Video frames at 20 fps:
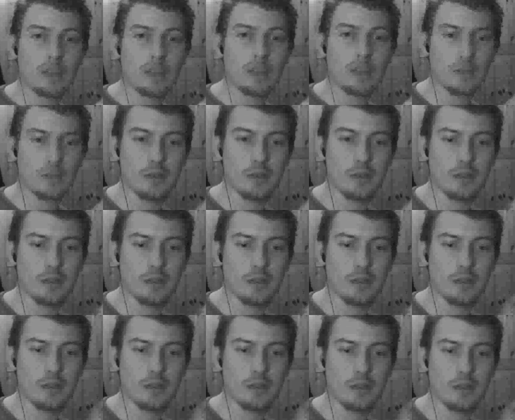I'm going to
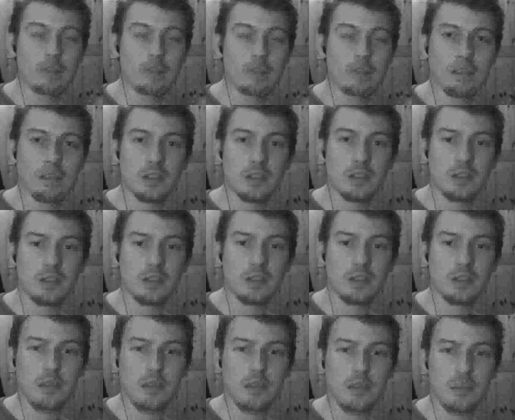present a paper
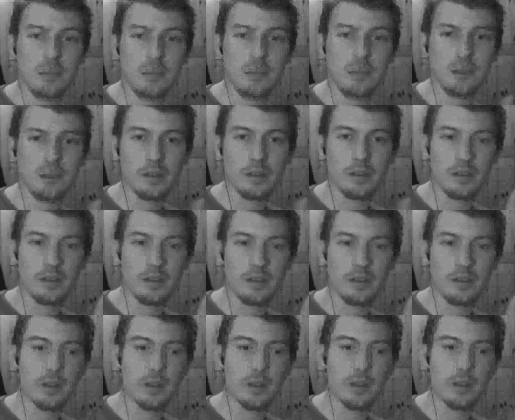that I wrote
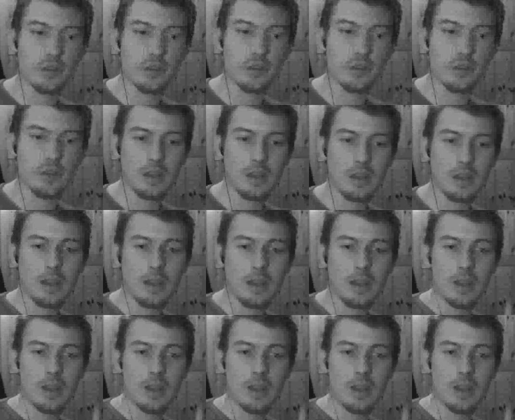and
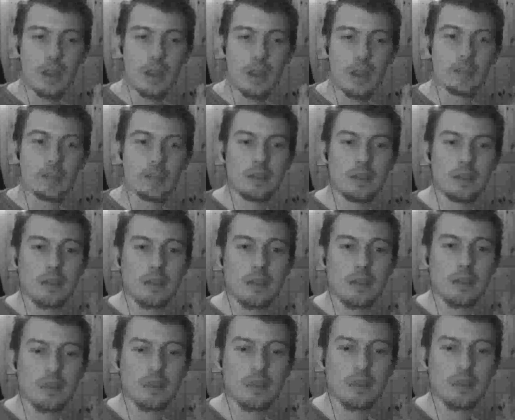that has about the
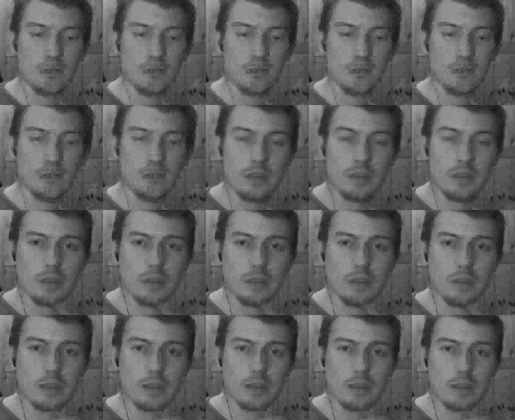subject,
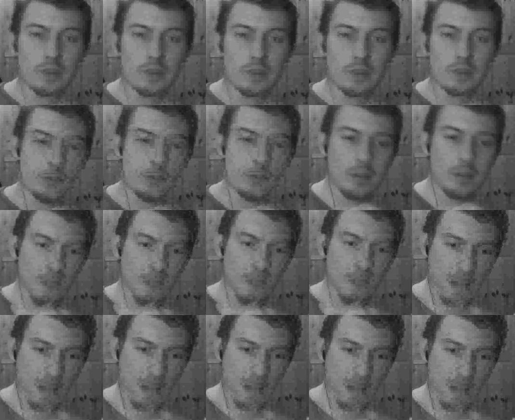about exactly
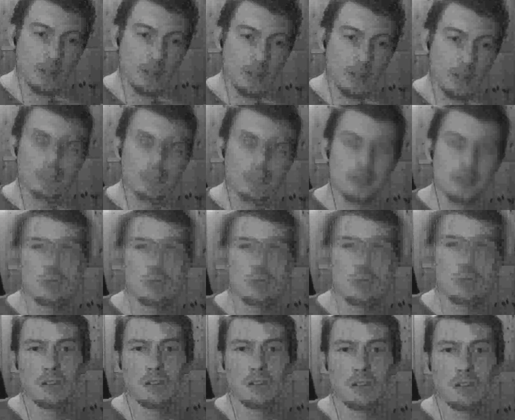this subject,
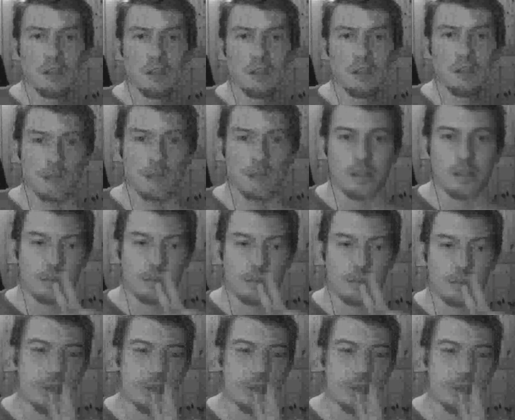about how to
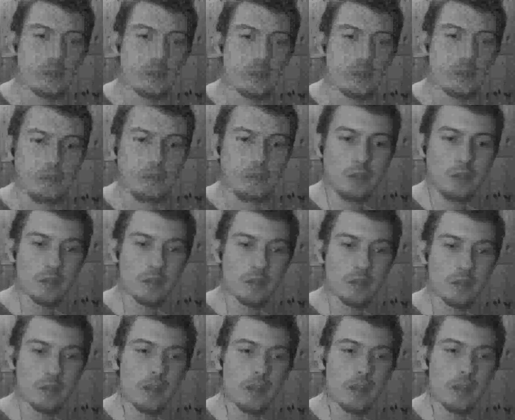reconcile
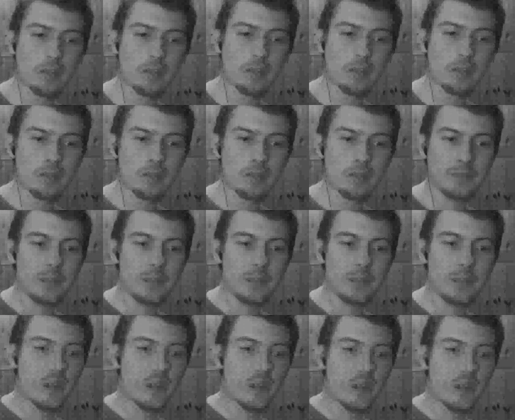
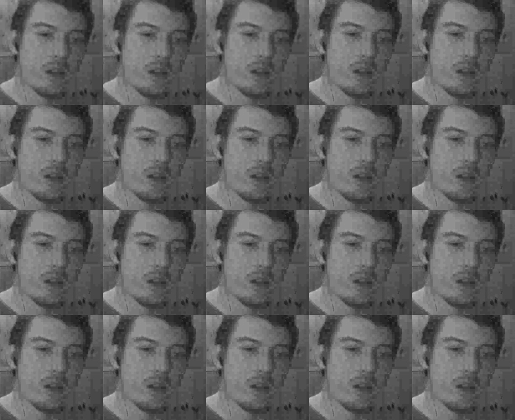uh,